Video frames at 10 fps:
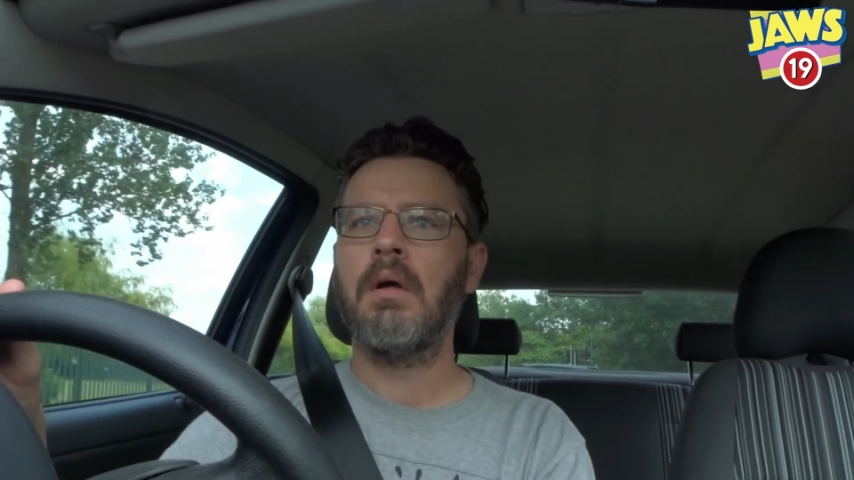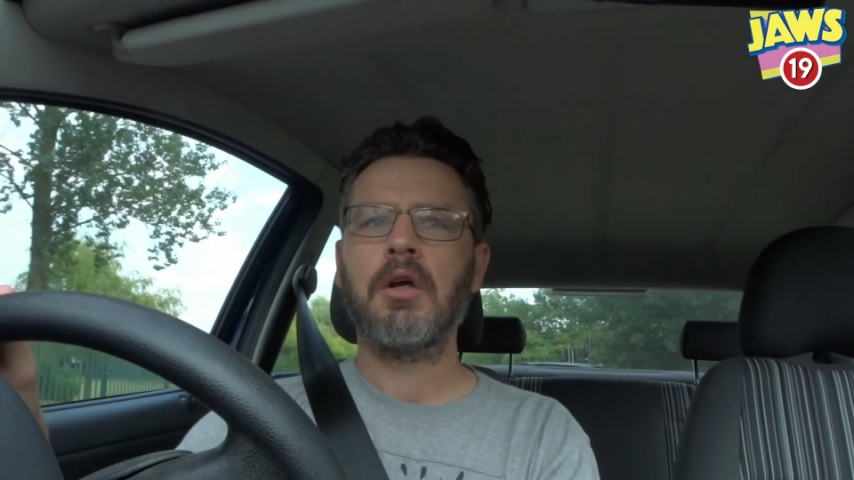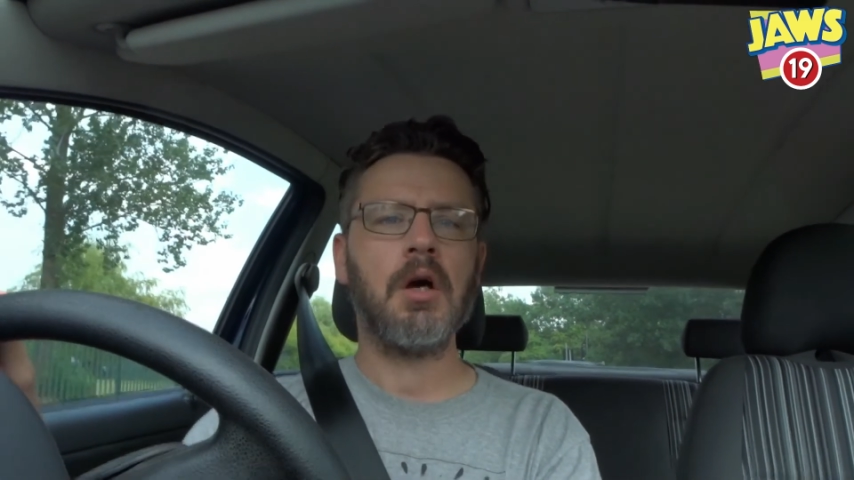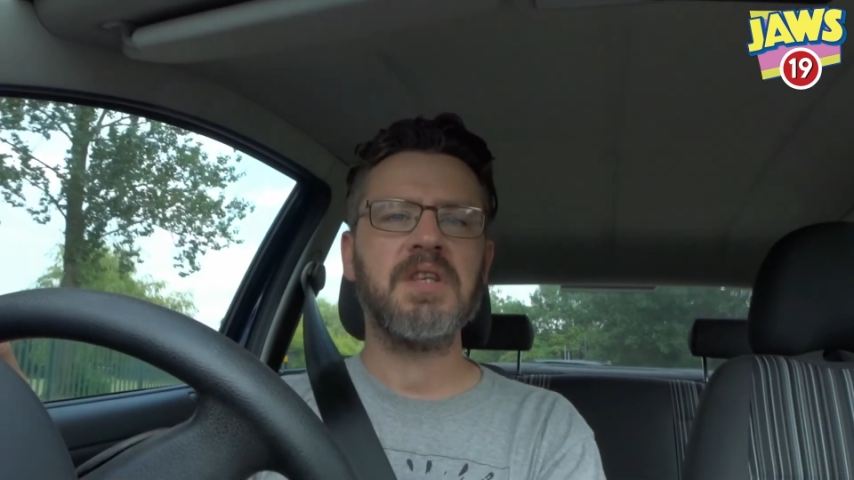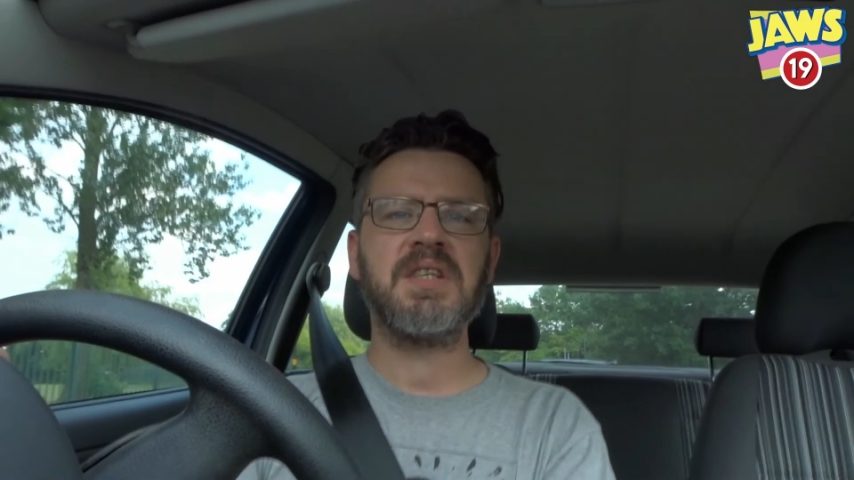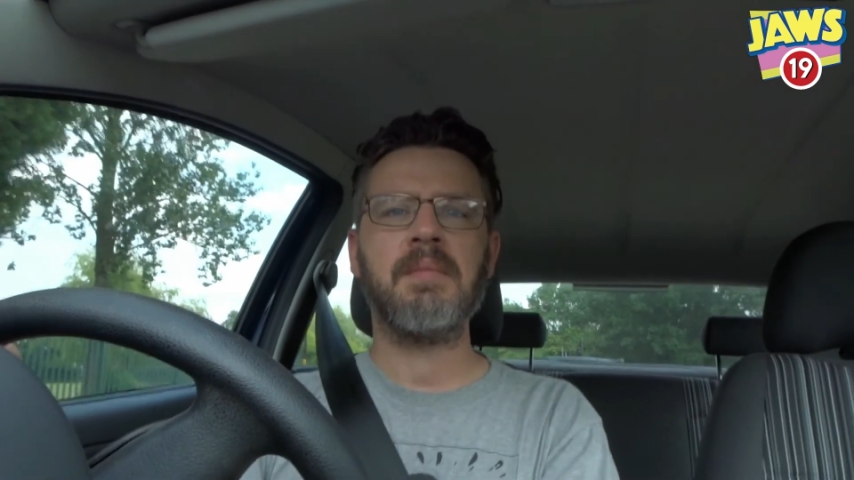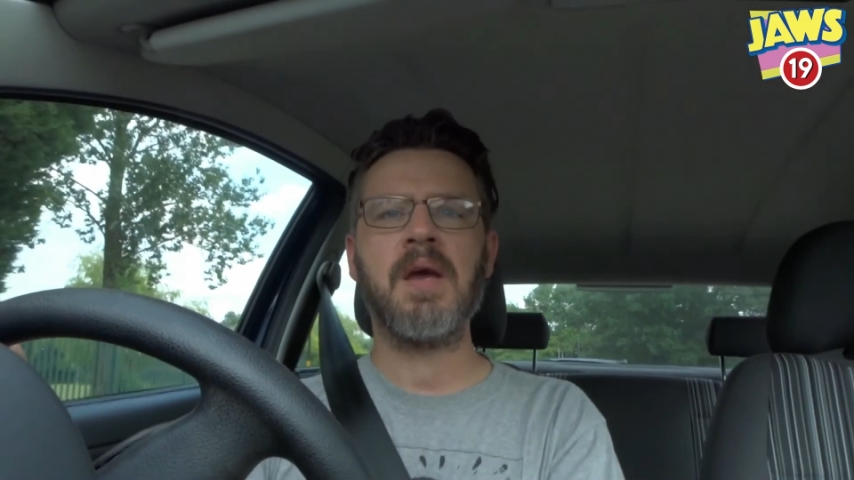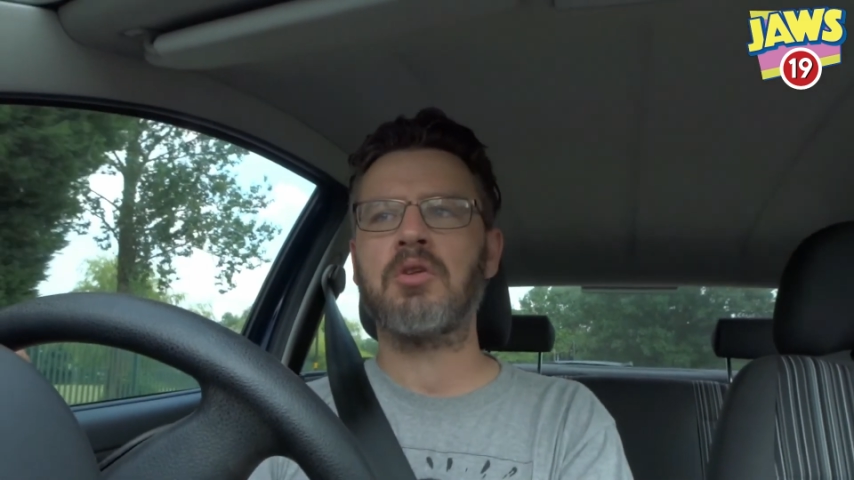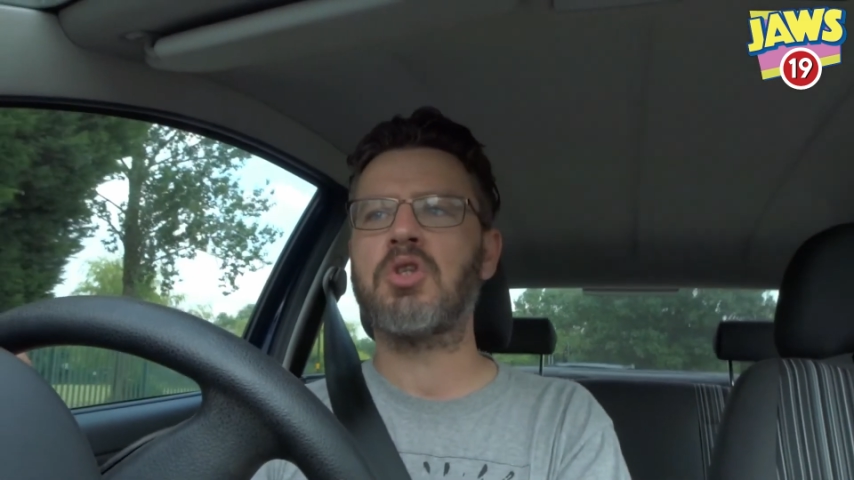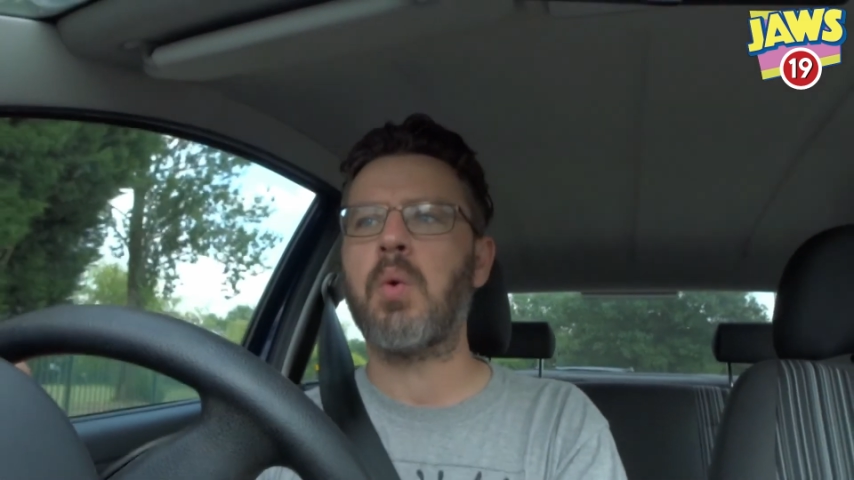Come and see me
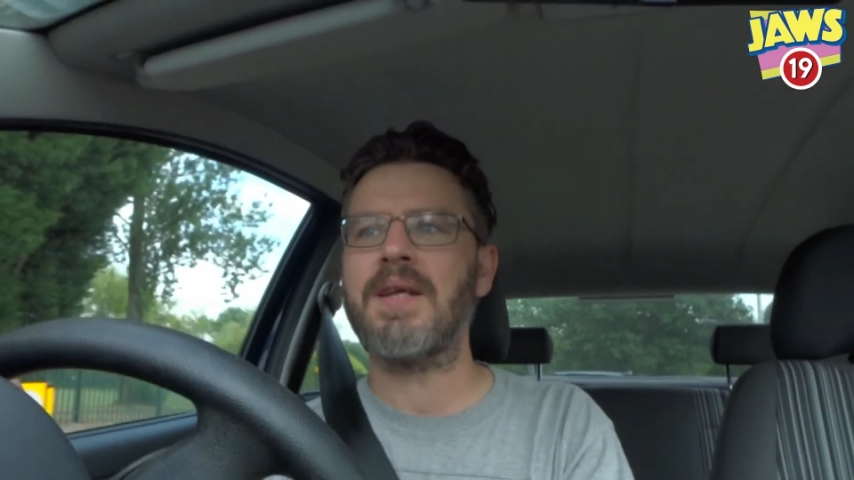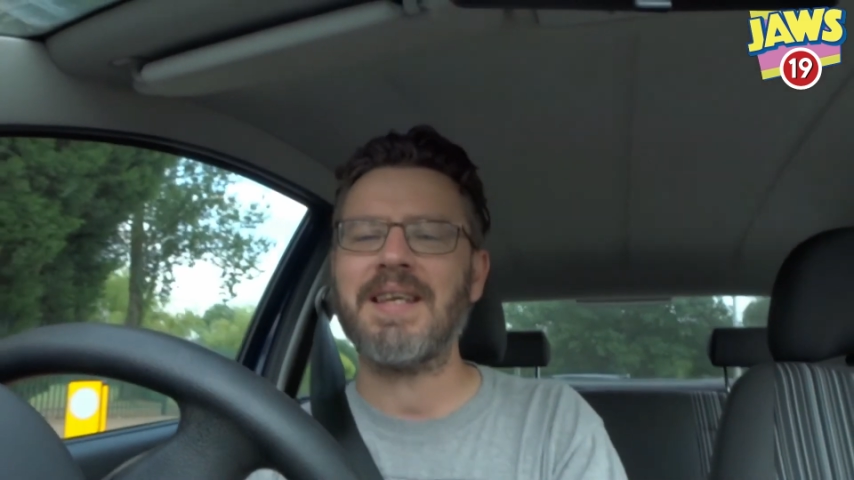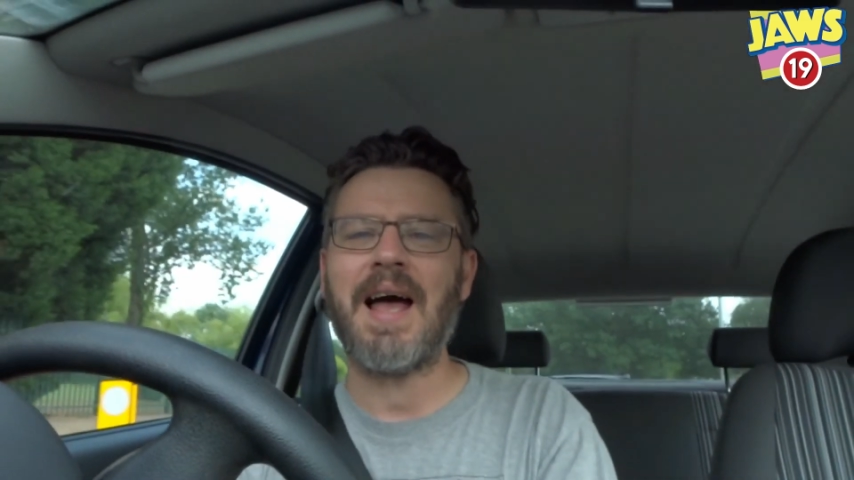on Twitter